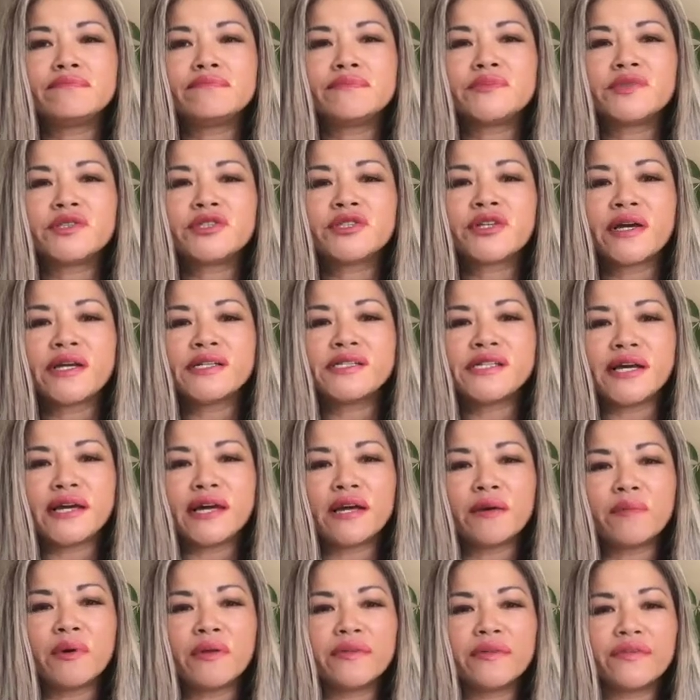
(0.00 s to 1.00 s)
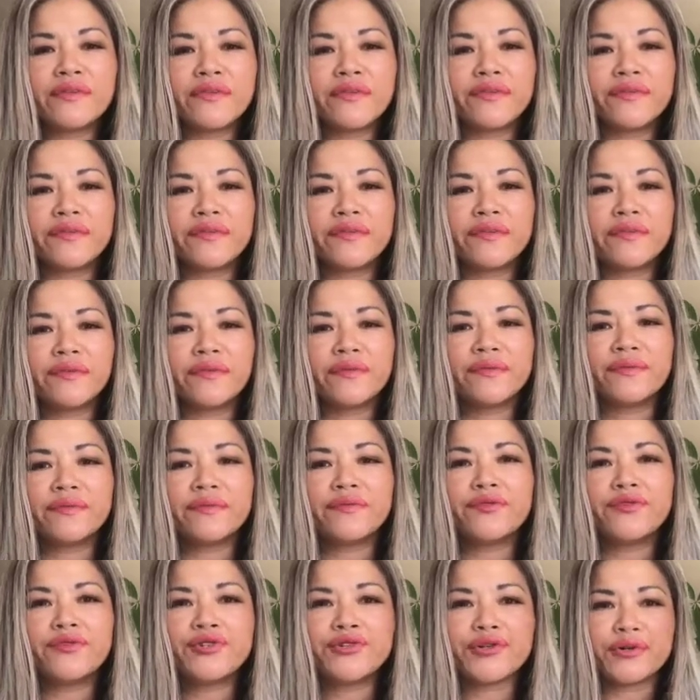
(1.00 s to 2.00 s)
so I take them on this
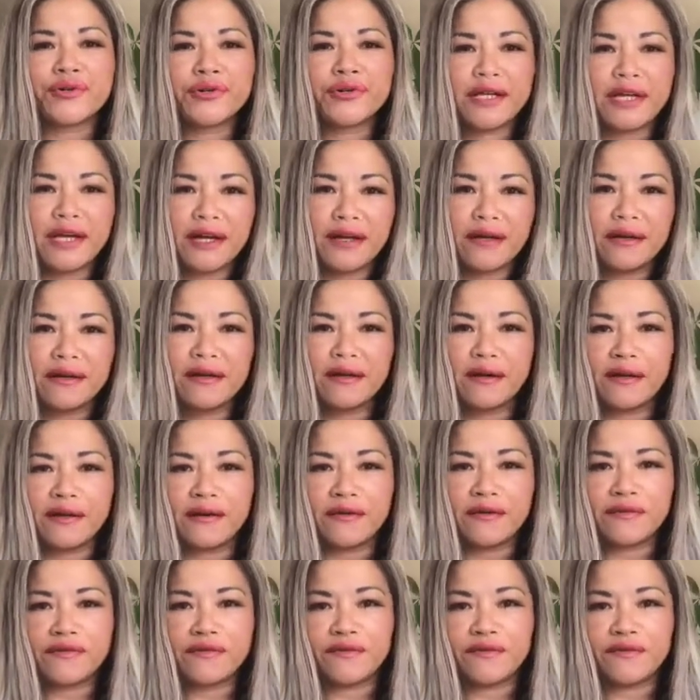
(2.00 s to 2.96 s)
journey of